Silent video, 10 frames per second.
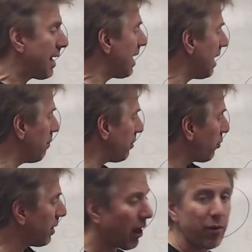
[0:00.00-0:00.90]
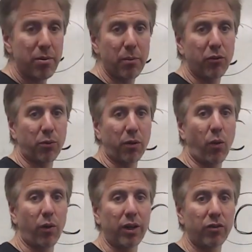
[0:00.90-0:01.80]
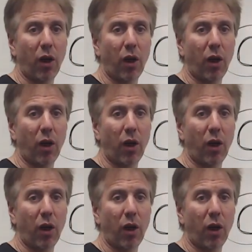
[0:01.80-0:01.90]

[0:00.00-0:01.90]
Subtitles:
in between other people's recordings.